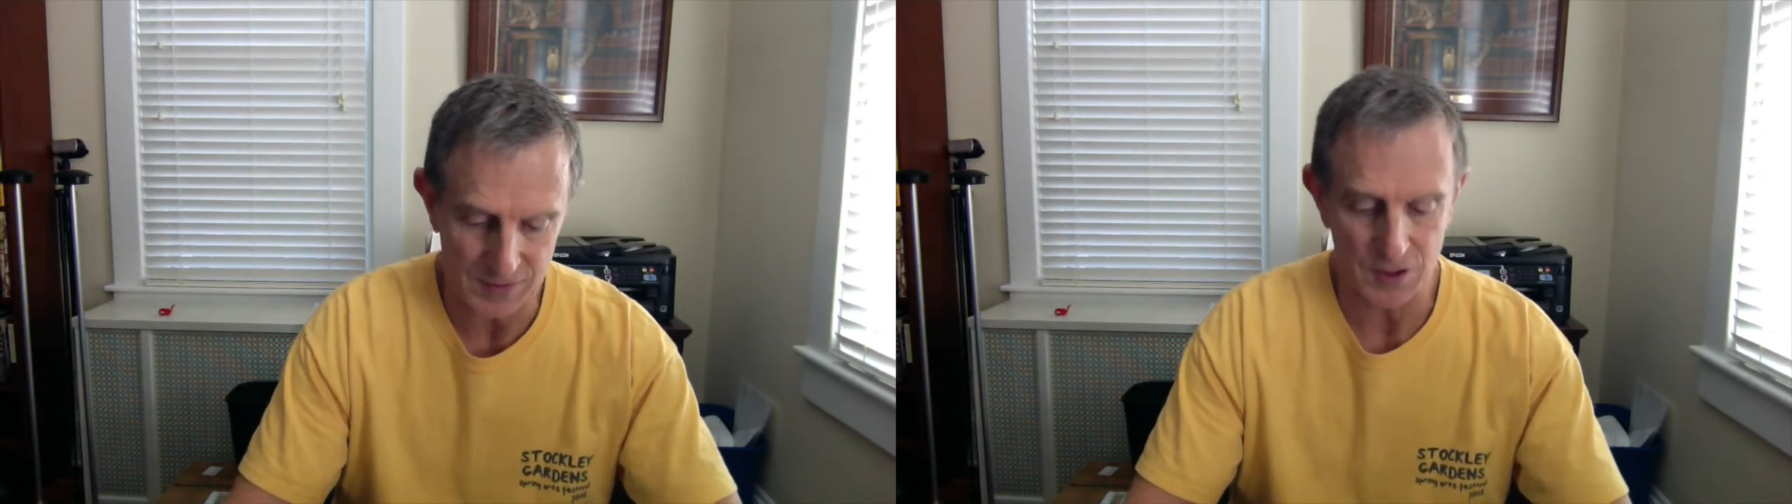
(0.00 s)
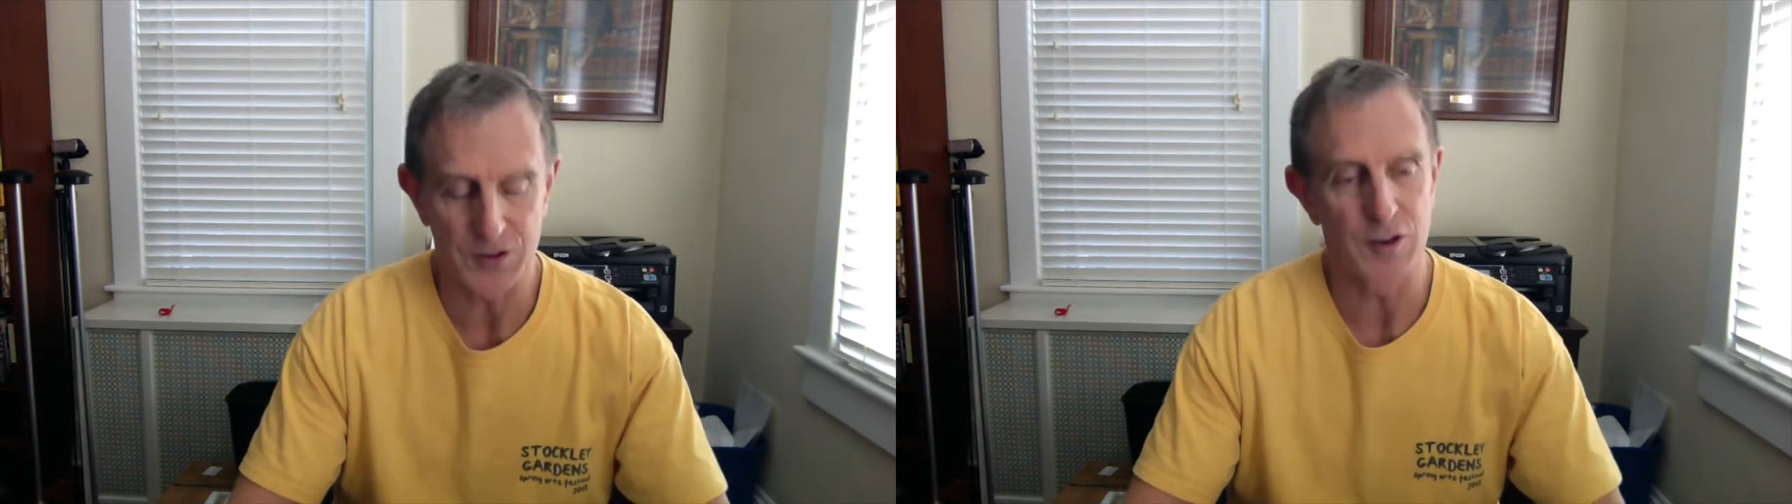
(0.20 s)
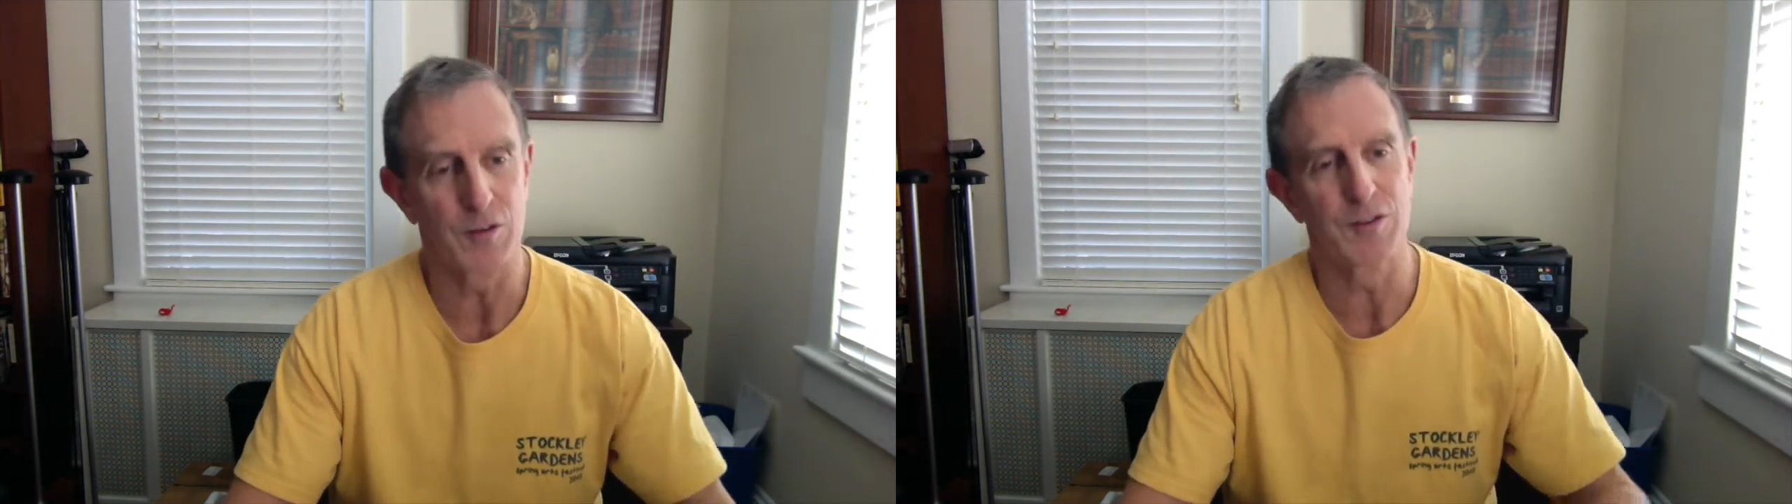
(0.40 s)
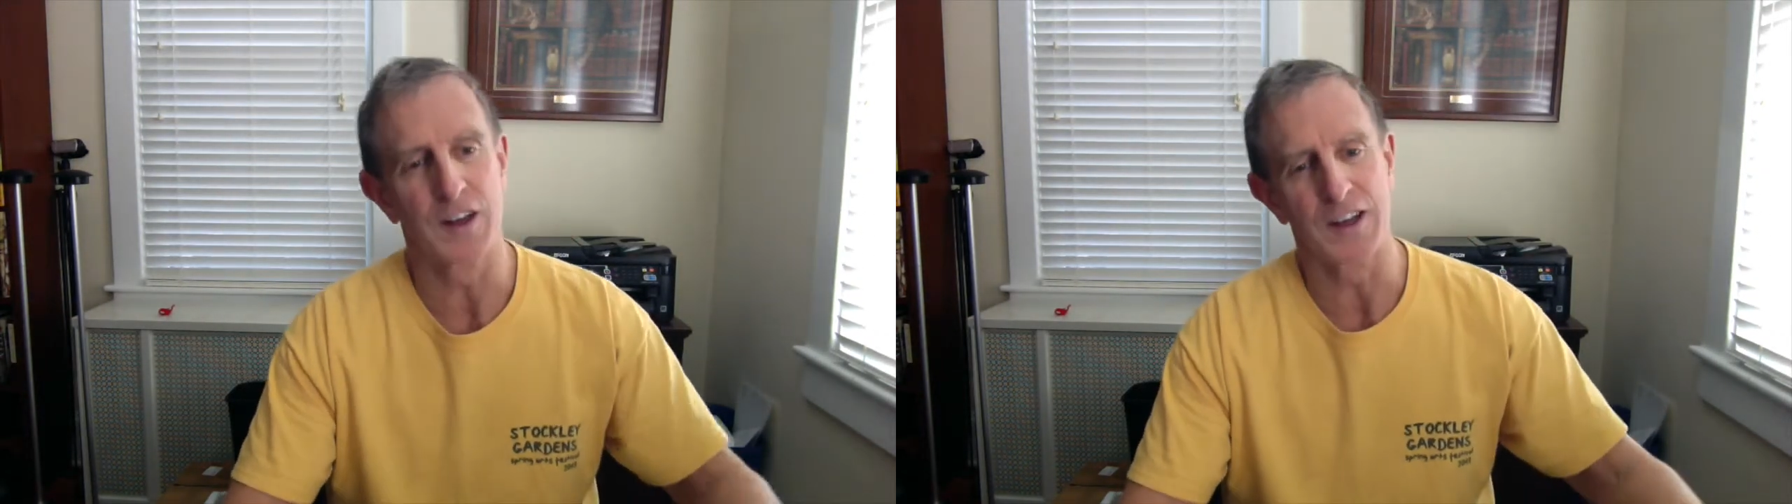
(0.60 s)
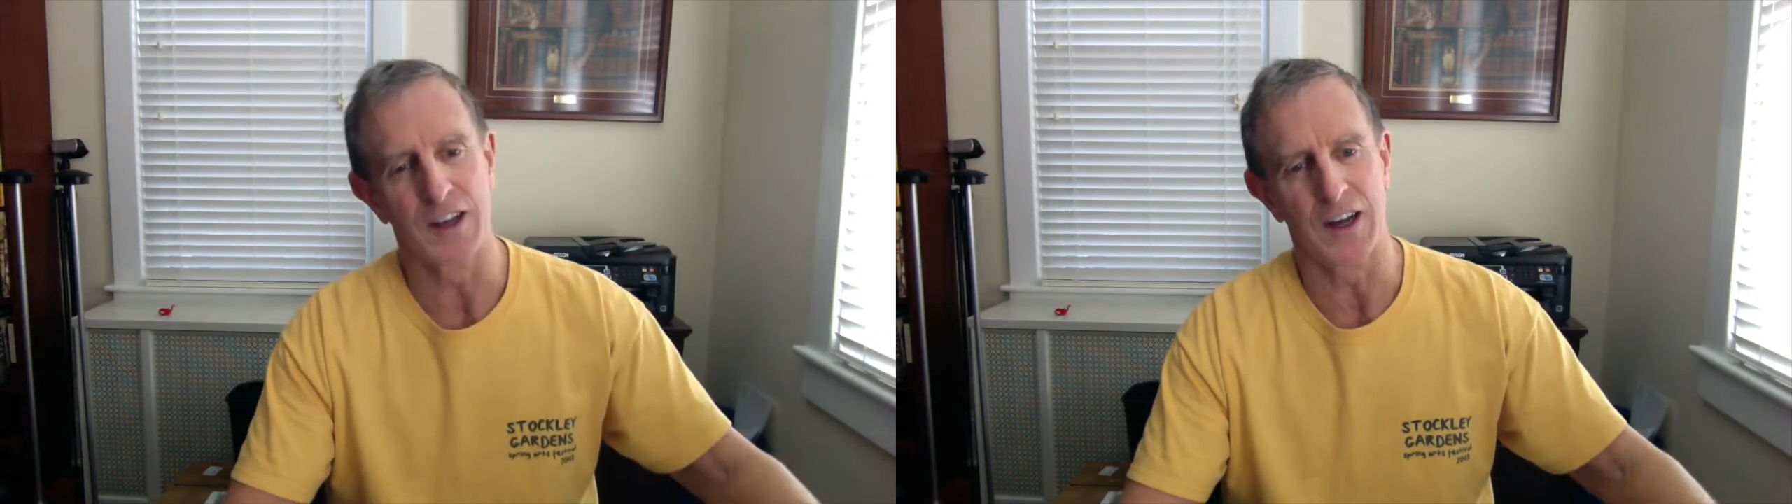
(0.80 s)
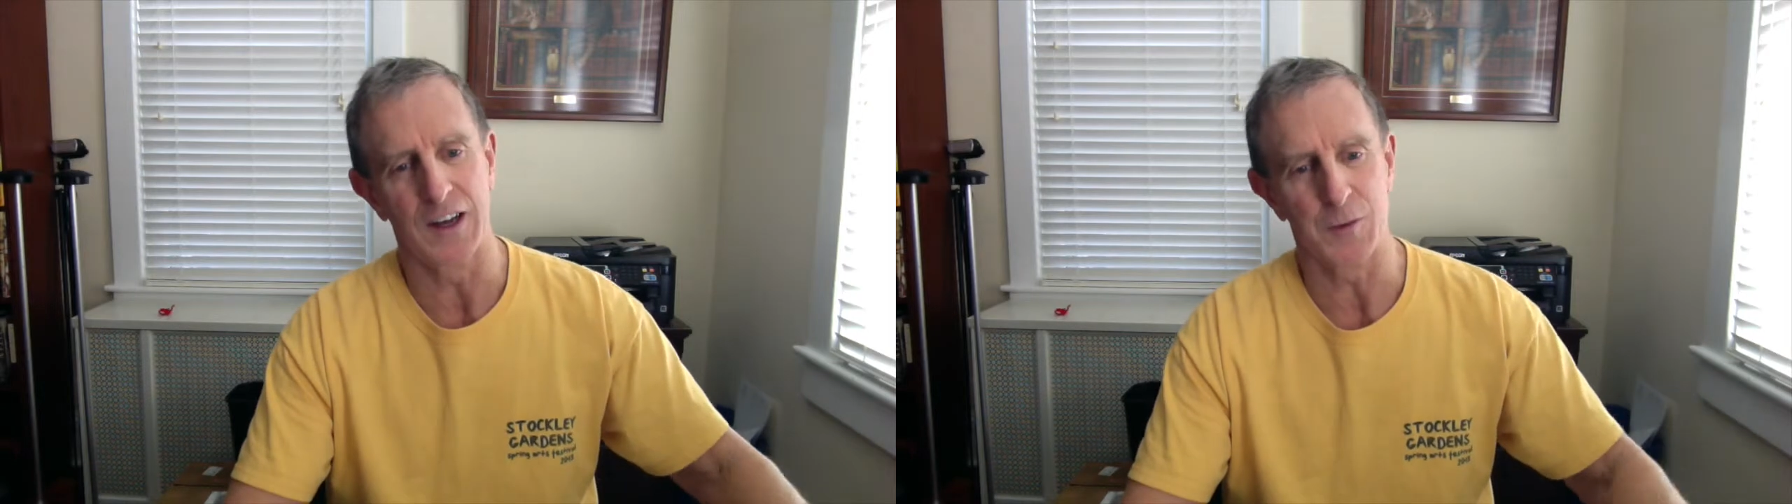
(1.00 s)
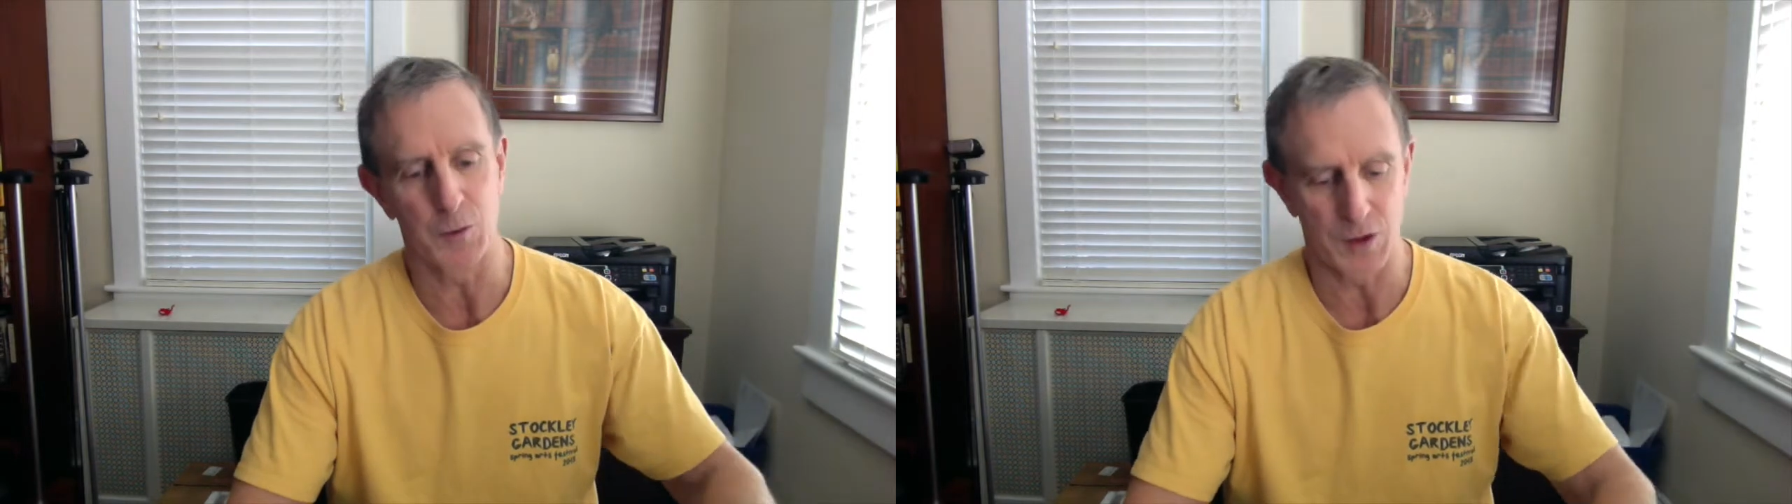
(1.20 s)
also fell in line